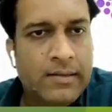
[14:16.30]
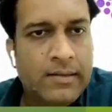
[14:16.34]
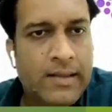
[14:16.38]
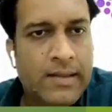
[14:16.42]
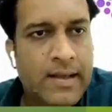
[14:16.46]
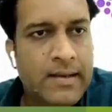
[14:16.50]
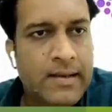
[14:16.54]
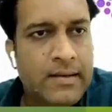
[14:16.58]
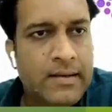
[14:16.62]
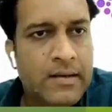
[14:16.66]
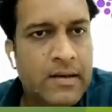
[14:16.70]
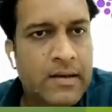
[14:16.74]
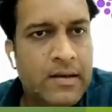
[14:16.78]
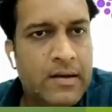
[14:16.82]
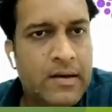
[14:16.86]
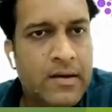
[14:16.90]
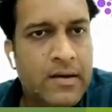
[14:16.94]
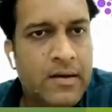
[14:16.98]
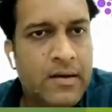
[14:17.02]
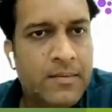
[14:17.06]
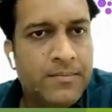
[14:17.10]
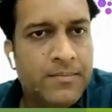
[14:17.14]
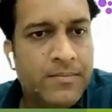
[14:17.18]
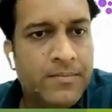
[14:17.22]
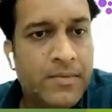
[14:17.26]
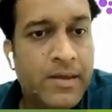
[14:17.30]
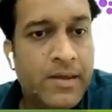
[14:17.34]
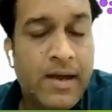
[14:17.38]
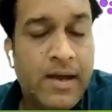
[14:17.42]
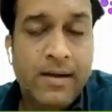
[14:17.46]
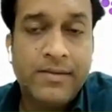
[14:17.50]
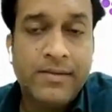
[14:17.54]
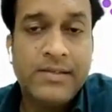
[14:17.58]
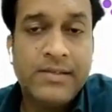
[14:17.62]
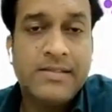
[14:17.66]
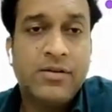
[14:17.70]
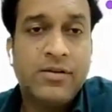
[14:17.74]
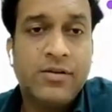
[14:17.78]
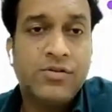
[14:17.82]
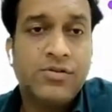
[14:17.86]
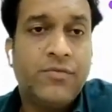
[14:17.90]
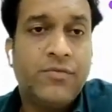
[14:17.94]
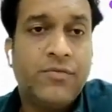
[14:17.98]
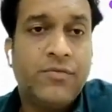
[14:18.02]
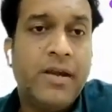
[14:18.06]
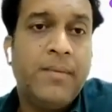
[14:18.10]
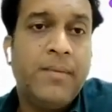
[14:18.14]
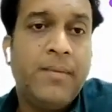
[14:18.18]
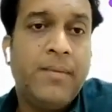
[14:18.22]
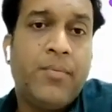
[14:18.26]
Then yeah, this is
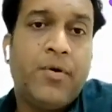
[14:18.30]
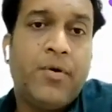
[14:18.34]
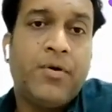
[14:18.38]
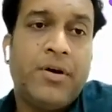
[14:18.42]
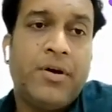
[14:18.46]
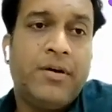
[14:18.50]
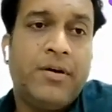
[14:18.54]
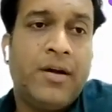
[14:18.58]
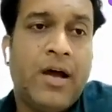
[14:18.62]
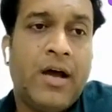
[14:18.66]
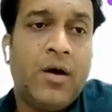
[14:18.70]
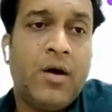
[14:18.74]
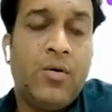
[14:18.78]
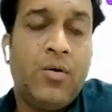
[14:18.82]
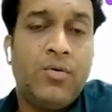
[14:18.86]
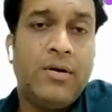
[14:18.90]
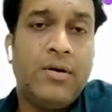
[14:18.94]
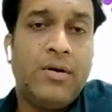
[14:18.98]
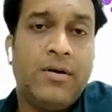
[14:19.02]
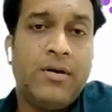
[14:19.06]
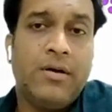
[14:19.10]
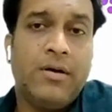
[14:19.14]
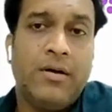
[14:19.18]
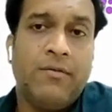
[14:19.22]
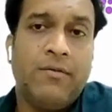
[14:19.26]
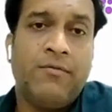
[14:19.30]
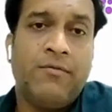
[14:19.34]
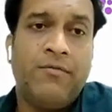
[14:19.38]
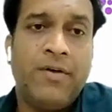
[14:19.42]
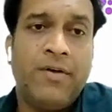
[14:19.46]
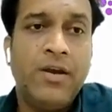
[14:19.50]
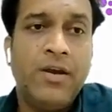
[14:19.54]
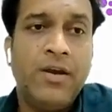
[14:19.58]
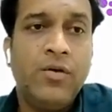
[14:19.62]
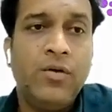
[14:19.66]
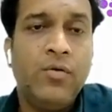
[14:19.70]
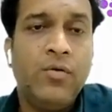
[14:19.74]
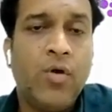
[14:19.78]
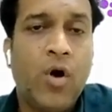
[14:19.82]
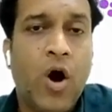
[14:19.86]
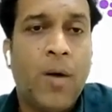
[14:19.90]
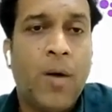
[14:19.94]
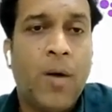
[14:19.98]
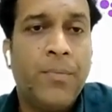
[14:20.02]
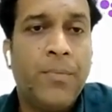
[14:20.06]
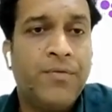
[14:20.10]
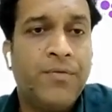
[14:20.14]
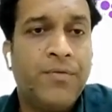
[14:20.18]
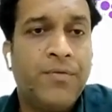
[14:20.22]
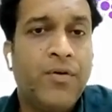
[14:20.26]
also very important. Now, when you
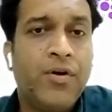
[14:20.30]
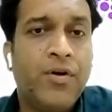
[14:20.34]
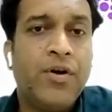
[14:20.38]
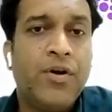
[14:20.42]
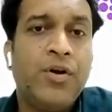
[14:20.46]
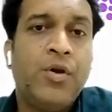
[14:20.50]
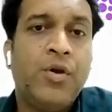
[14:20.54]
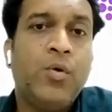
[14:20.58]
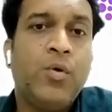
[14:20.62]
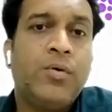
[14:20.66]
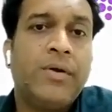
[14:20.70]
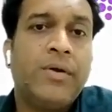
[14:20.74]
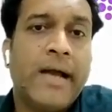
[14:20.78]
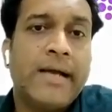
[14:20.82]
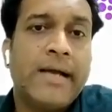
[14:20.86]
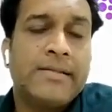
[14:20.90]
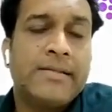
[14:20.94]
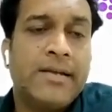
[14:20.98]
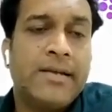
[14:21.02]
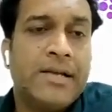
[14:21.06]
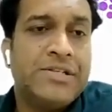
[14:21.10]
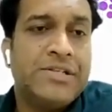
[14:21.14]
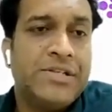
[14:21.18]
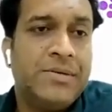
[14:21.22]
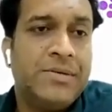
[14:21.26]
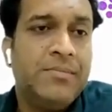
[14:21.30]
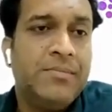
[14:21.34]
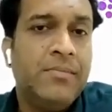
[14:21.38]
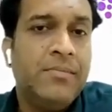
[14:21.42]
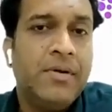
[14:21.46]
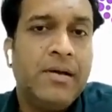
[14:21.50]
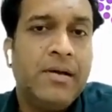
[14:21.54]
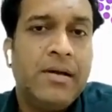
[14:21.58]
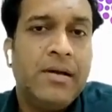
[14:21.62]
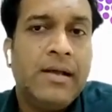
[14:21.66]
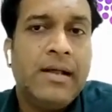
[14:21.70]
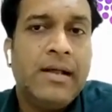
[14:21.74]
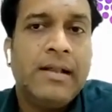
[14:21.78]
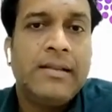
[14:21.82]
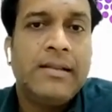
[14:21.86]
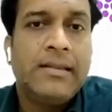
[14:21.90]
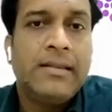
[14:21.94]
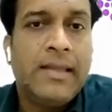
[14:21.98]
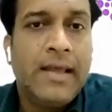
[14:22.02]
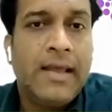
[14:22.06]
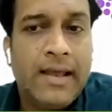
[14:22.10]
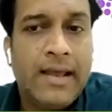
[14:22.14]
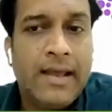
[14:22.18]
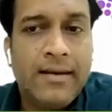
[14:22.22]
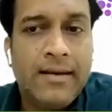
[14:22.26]
opt for new tax regime,
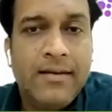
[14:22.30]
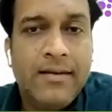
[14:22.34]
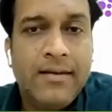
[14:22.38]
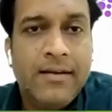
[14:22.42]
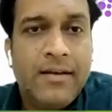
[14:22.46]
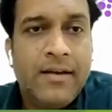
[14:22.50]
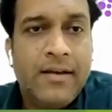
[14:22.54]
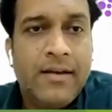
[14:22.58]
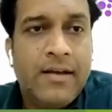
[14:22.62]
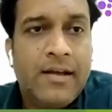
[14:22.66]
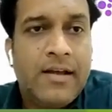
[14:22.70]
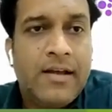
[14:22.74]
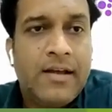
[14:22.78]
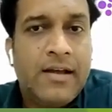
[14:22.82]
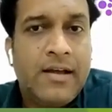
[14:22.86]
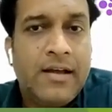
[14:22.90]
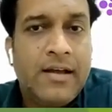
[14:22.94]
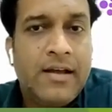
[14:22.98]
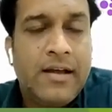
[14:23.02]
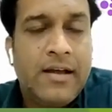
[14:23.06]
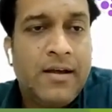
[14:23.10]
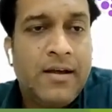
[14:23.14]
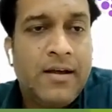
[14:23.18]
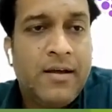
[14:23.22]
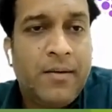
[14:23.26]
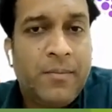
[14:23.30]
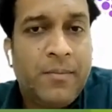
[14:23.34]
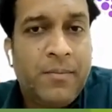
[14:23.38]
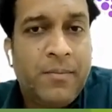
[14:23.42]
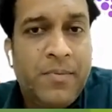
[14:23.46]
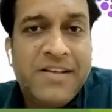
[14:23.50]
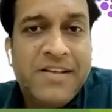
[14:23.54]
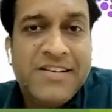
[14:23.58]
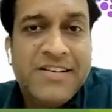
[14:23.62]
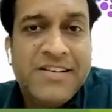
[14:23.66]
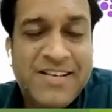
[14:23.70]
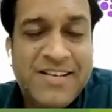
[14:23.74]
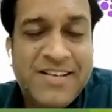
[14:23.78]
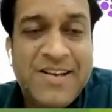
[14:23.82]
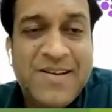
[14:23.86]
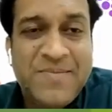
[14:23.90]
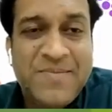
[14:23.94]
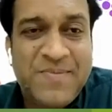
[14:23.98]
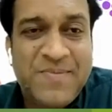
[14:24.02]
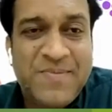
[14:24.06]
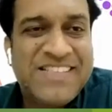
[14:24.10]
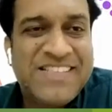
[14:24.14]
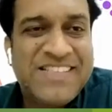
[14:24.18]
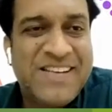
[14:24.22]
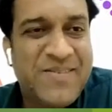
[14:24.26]
then please
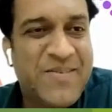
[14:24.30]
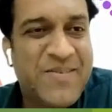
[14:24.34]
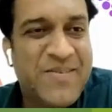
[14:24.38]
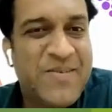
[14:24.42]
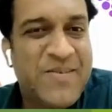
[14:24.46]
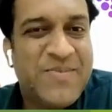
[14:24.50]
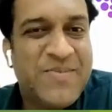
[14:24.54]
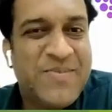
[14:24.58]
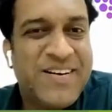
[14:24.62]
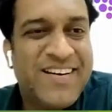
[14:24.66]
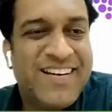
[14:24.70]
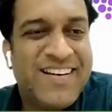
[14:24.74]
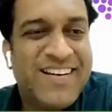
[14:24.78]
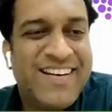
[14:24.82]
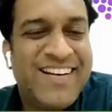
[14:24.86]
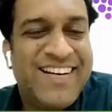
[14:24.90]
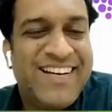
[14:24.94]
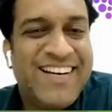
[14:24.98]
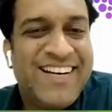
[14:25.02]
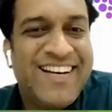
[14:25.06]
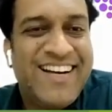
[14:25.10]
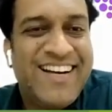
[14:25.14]
remember,